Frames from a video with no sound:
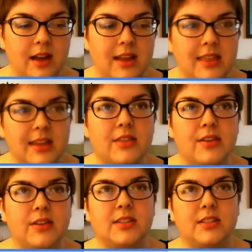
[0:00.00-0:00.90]
think
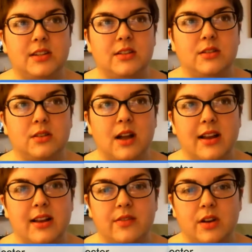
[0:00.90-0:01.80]
there's still
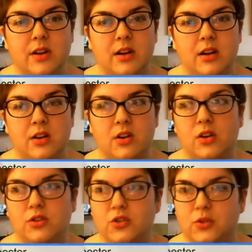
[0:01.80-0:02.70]
kind of a
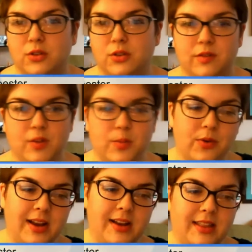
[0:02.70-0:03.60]
cultural
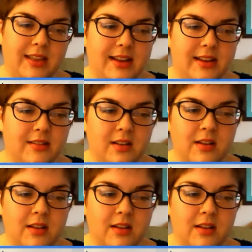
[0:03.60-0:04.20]
viewpoint that